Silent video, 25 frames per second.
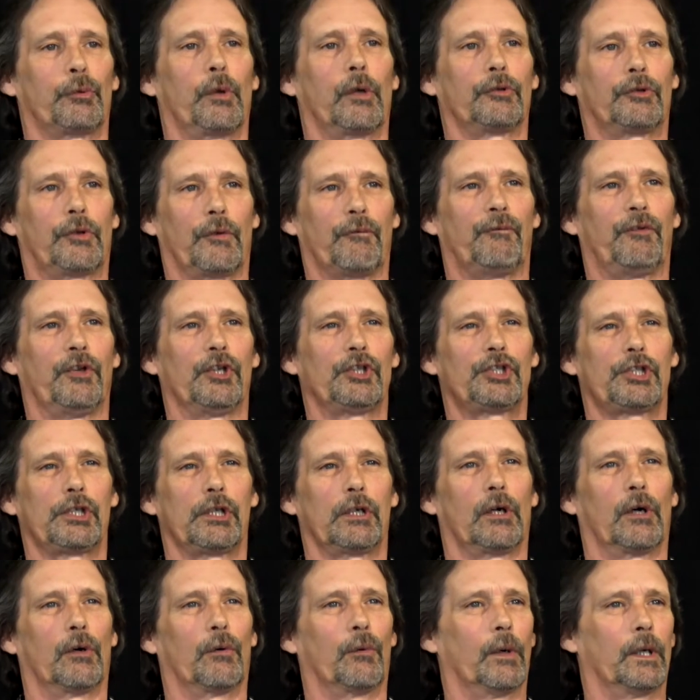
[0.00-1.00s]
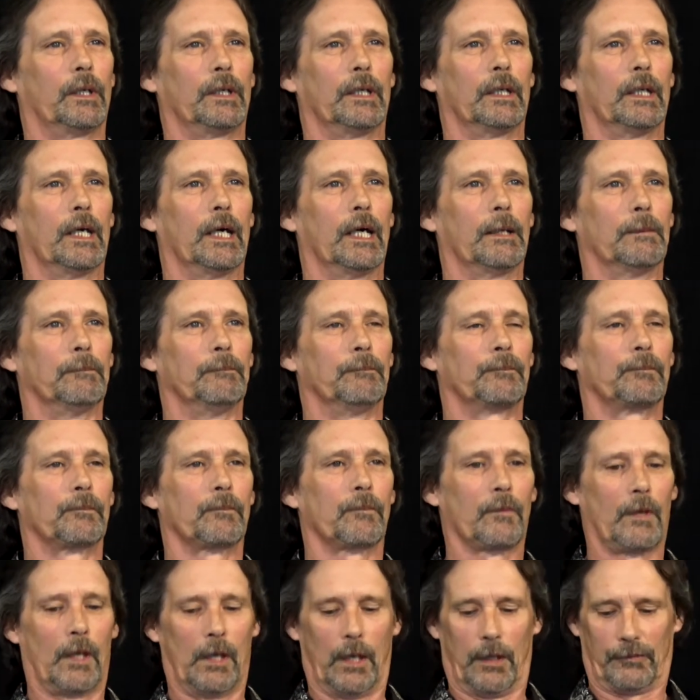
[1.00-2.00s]
throughout the physio when
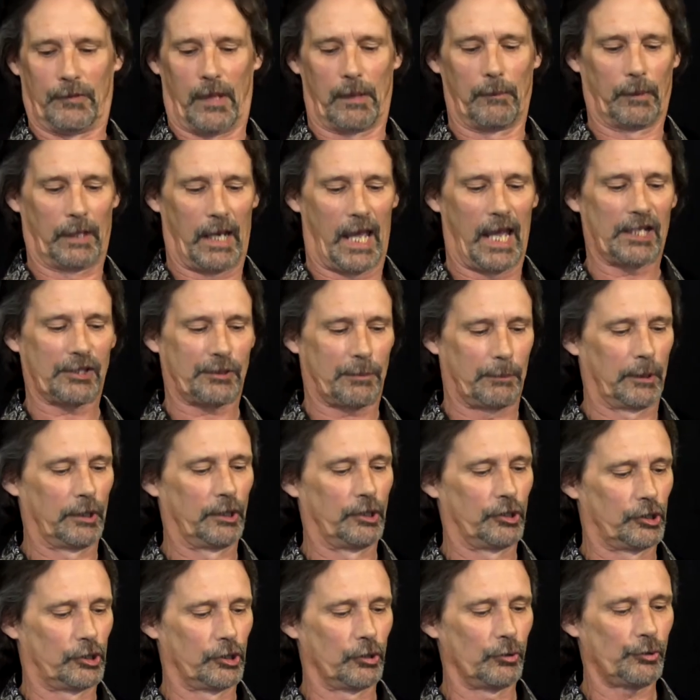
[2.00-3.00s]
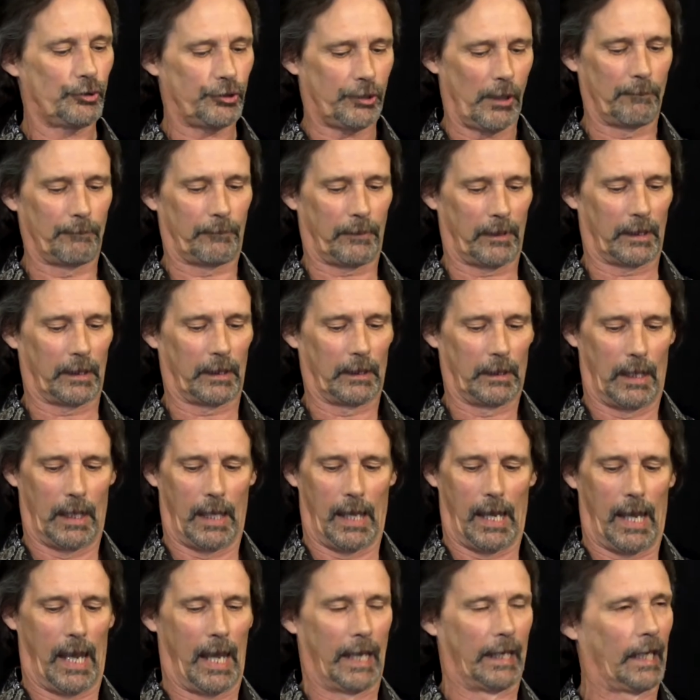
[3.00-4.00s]
they would ask me to do something
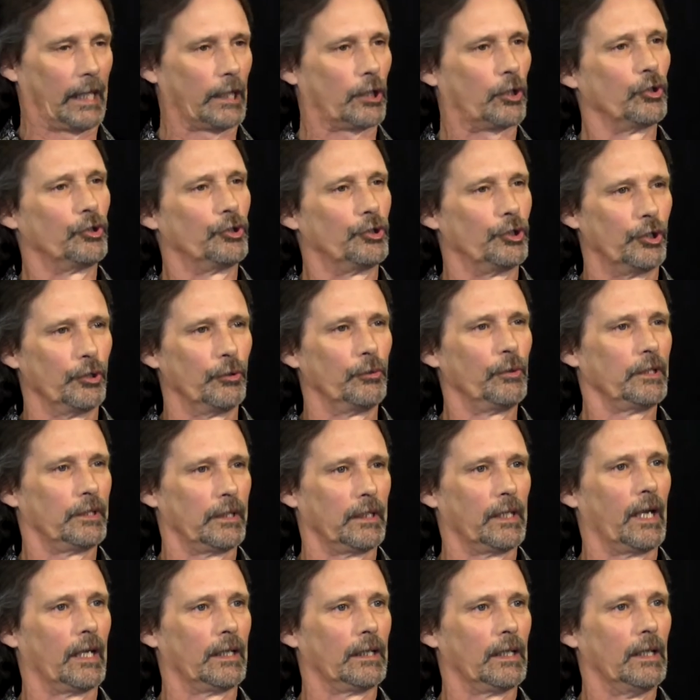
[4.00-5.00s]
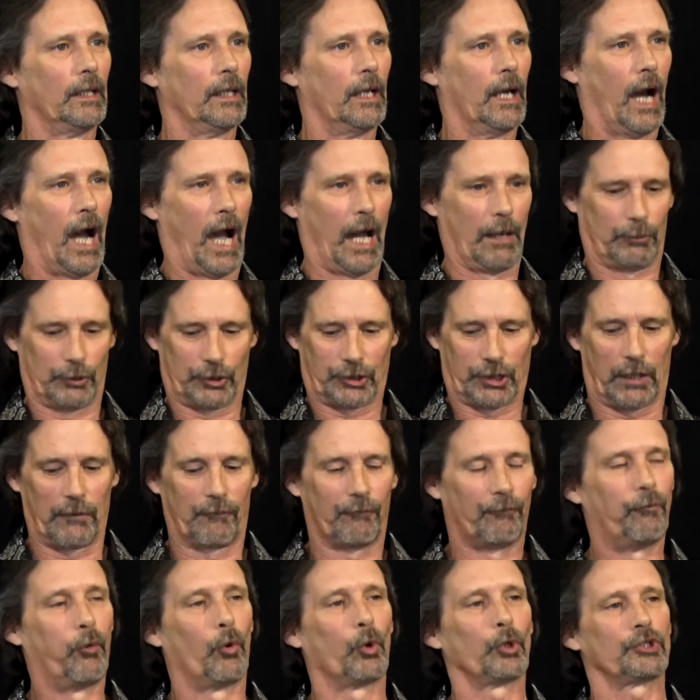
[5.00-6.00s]
and I couldn't do it yet. I would say,
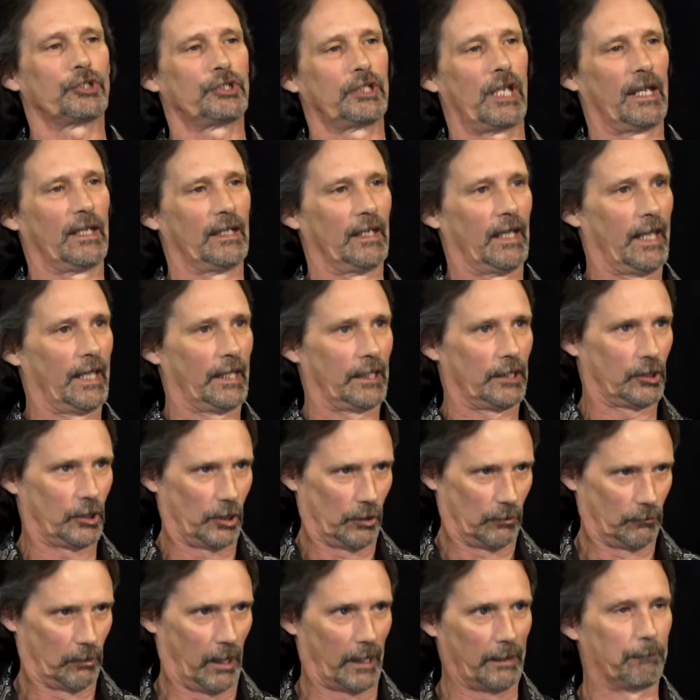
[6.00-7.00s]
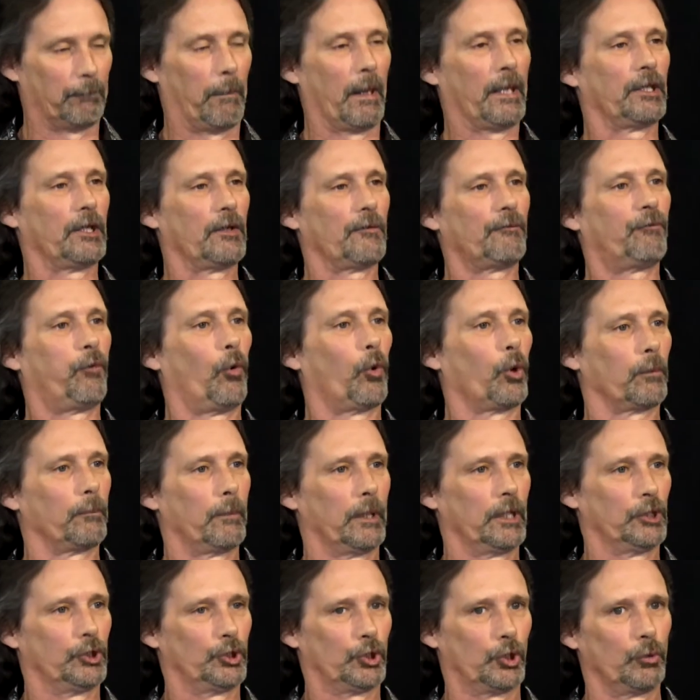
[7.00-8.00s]
force that leg, like bend it for
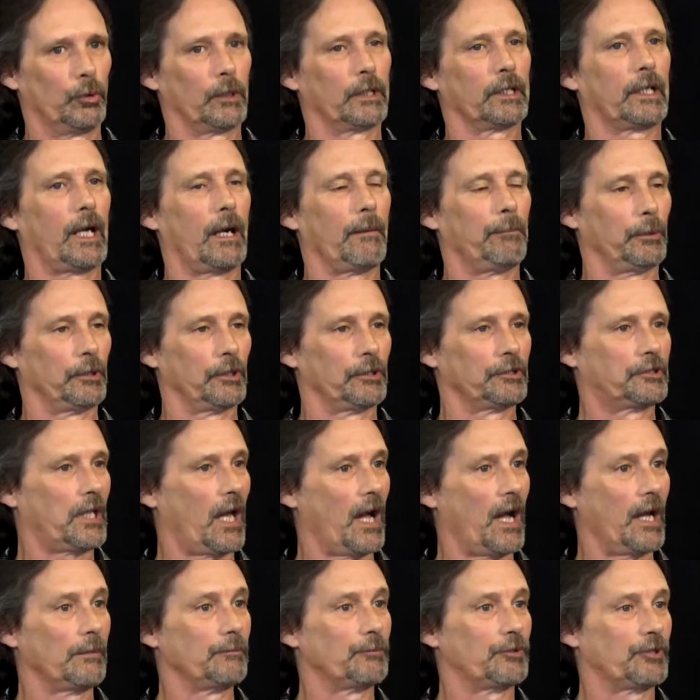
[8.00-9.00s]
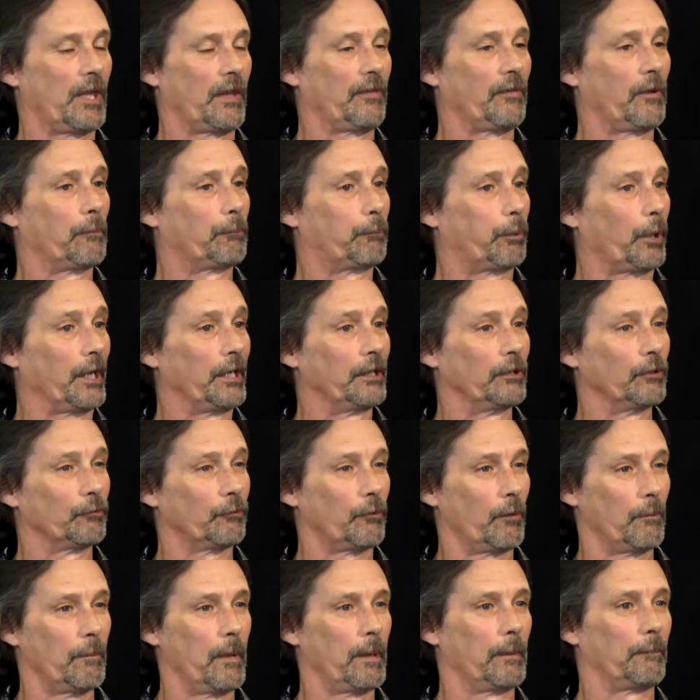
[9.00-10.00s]
me, do it a couple of times, then the brain will
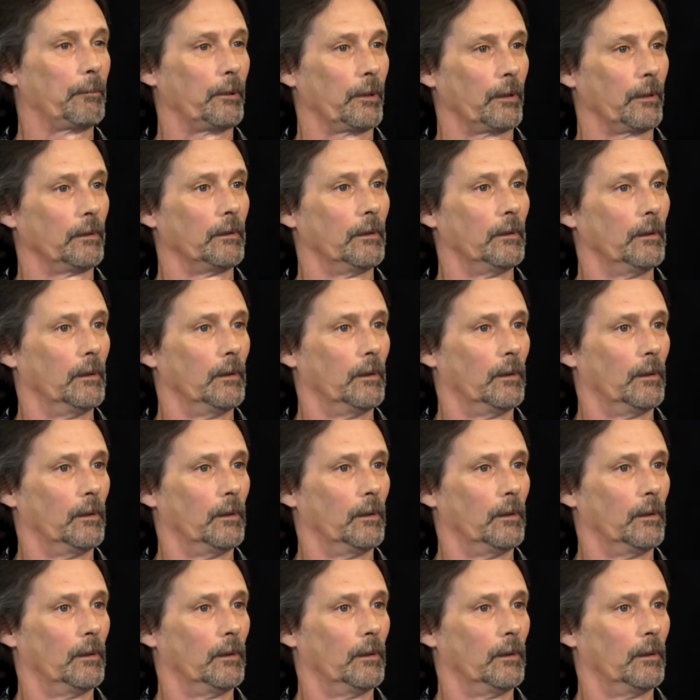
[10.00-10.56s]
remember